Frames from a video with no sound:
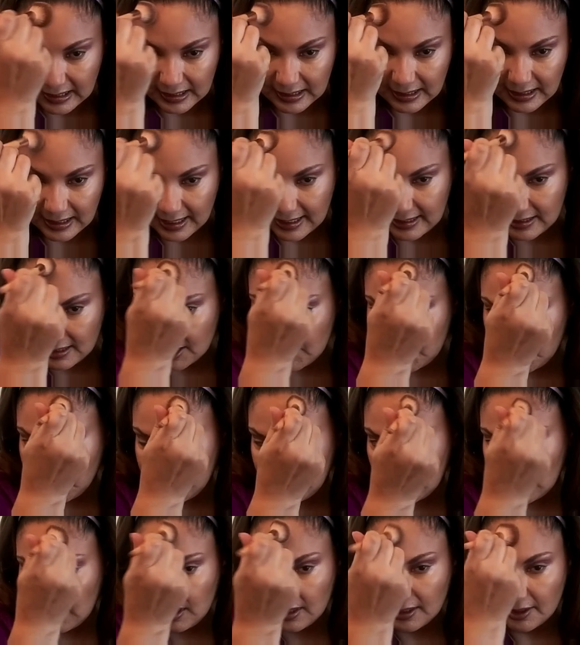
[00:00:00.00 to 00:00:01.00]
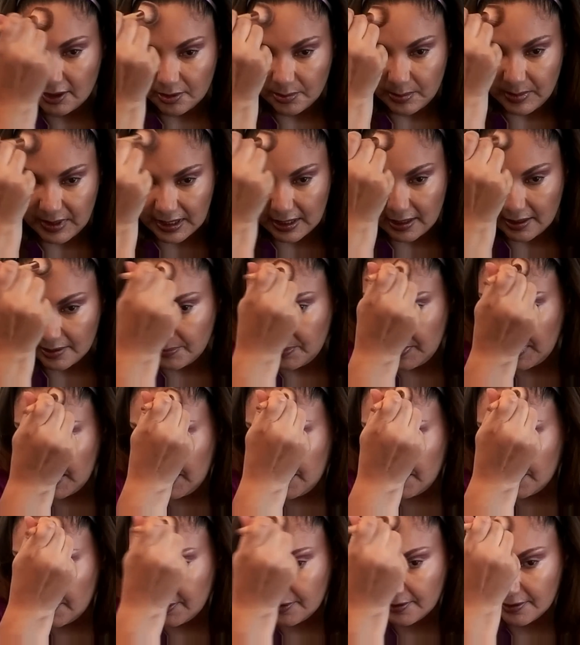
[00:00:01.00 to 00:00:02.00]
Then I just put a little bit up
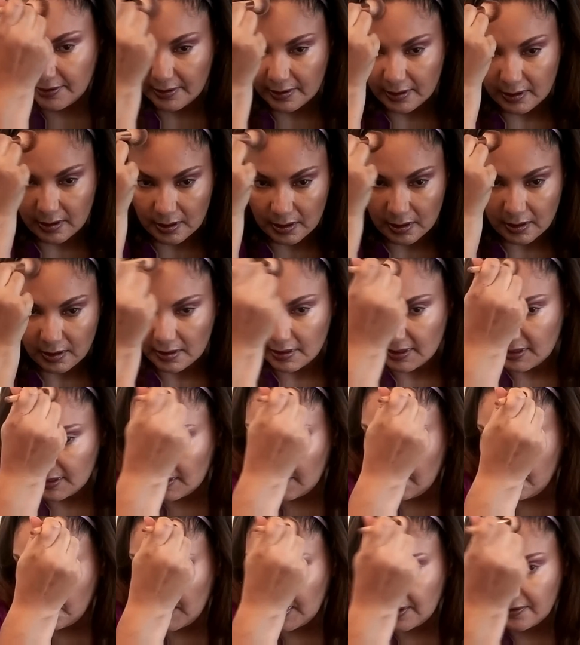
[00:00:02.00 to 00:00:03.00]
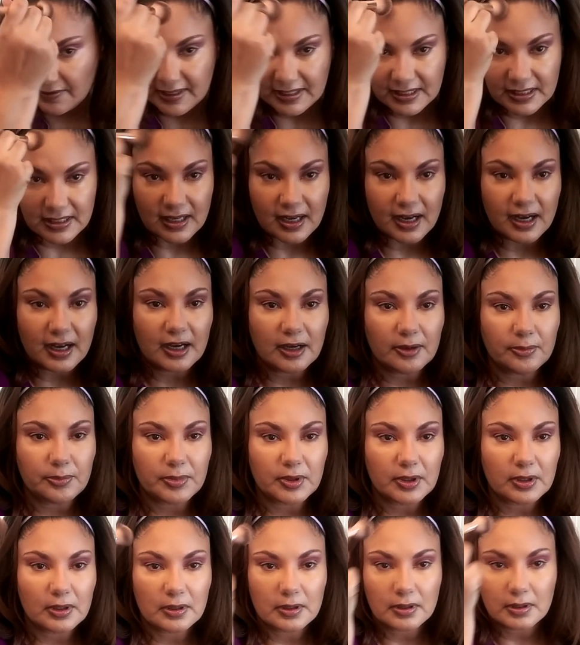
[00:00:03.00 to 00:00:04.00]
here, the very top.
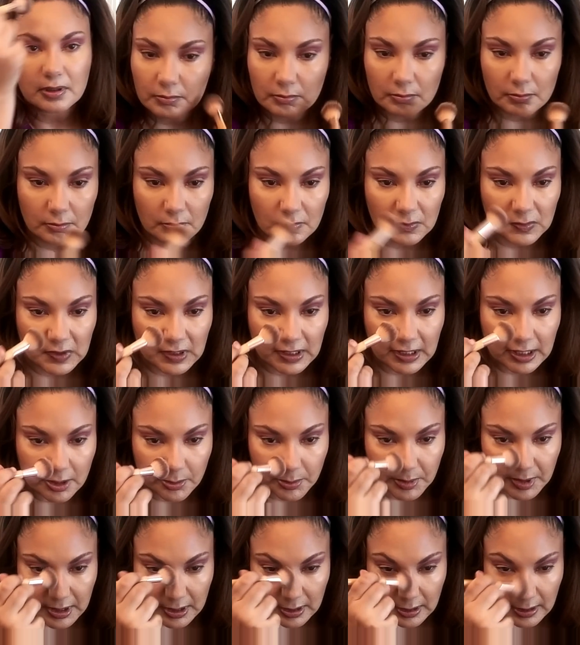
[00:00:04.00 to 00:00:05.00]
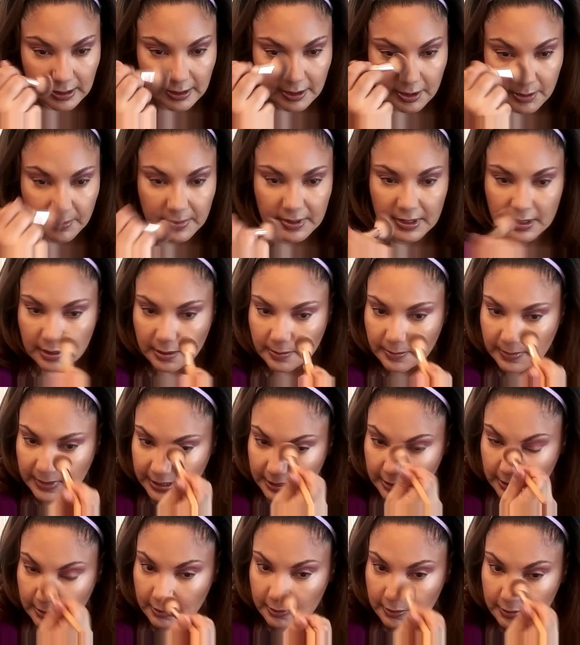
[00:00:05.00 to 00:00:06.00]
I'm gonna put a little bit on my
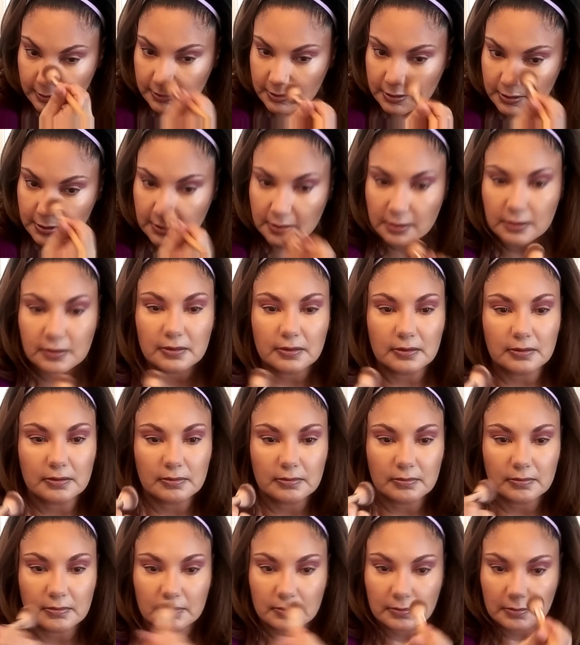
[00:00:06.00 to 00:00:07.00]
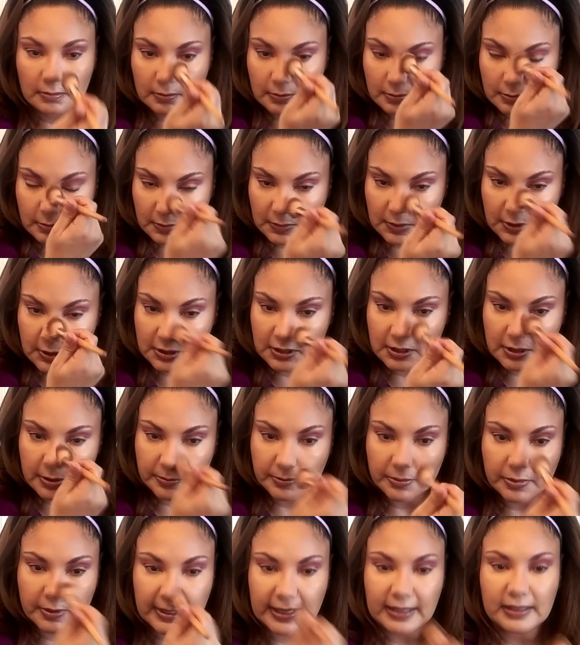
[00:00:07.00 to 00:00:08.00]
nose too, just to
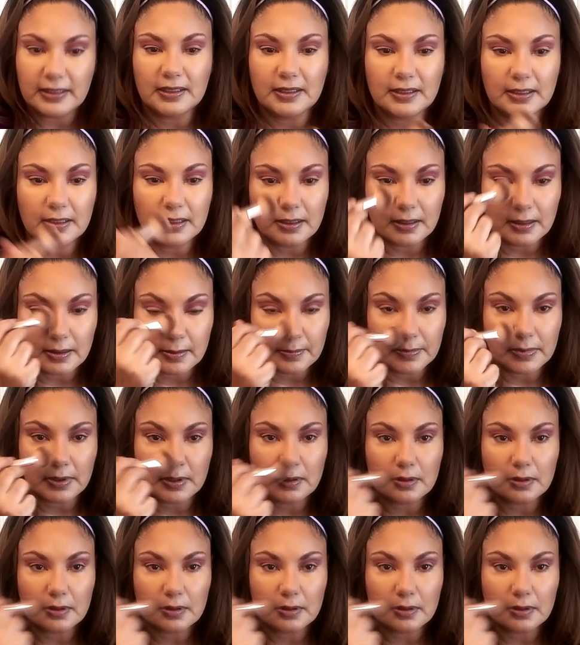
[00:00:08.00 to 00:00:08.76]
brighten it up.